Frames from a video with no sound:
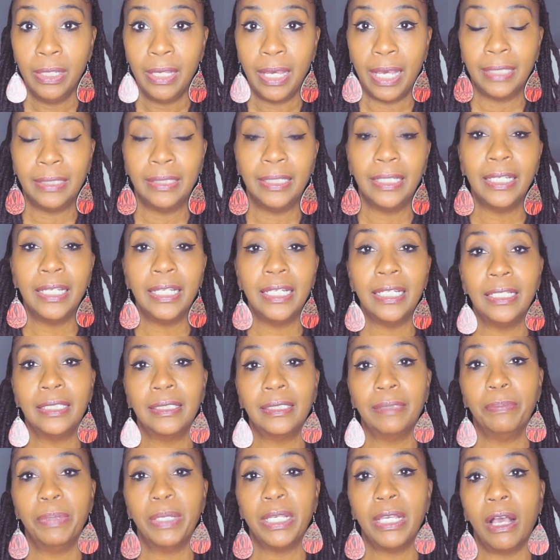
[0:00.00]
I think
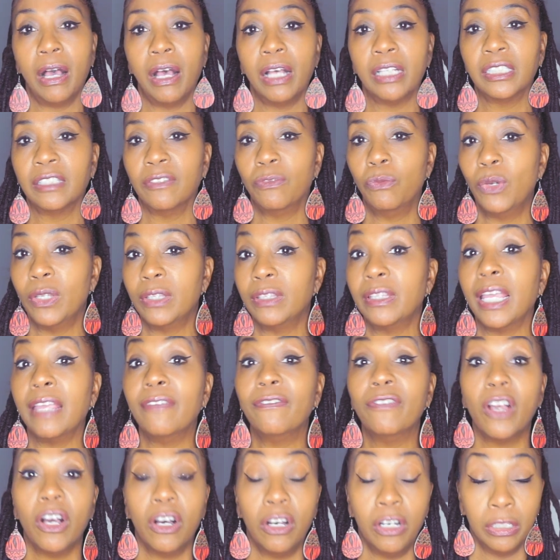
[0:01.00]
it's because of what
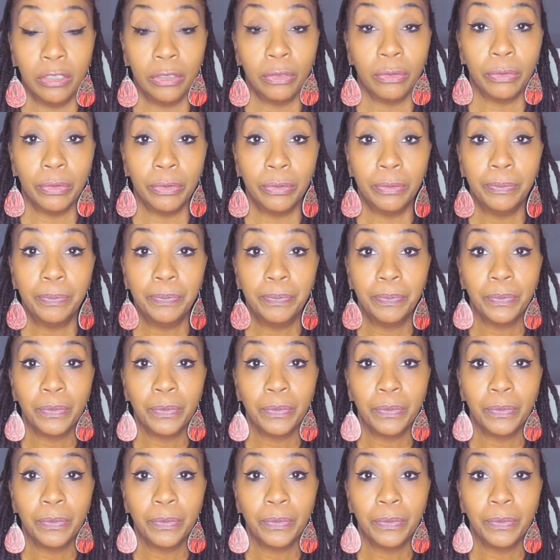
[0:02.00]
they've gone through,